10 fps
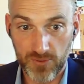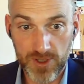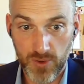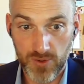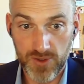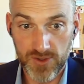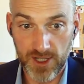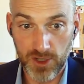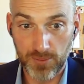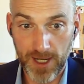resources
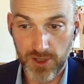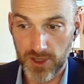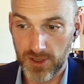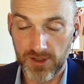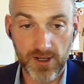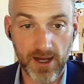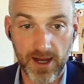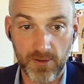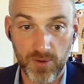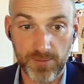that you mentioned
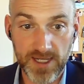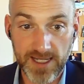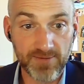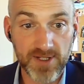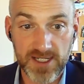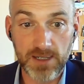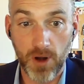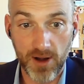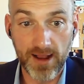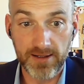would be
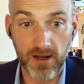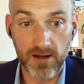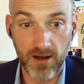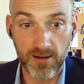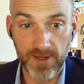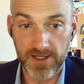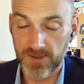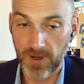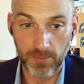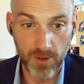davidcbarnett.com. That's
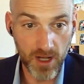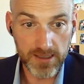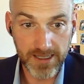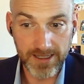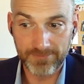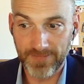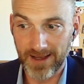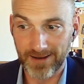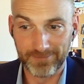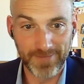my blog site,
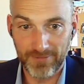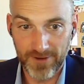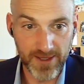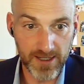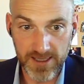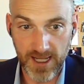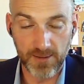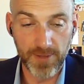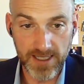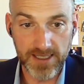and everything is kind
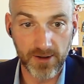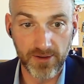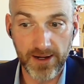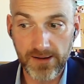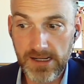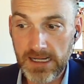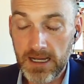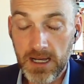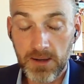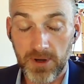of based out of there.
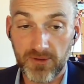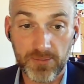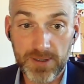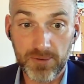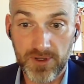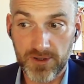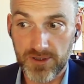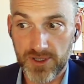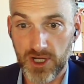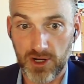But for people that are
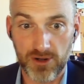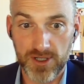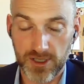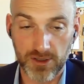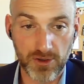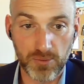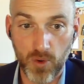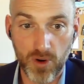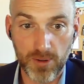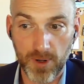just curious to learn
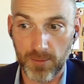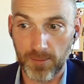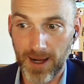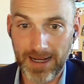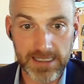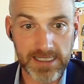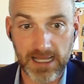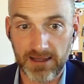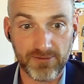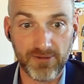more about buying,
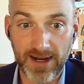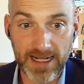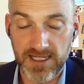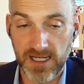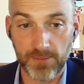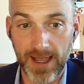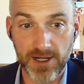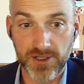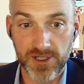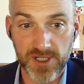selling, financing, and
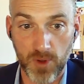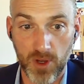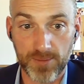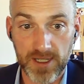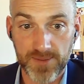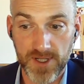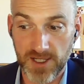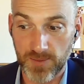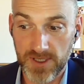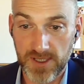managing small and
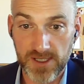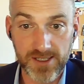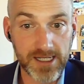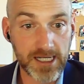medium-sized businesses,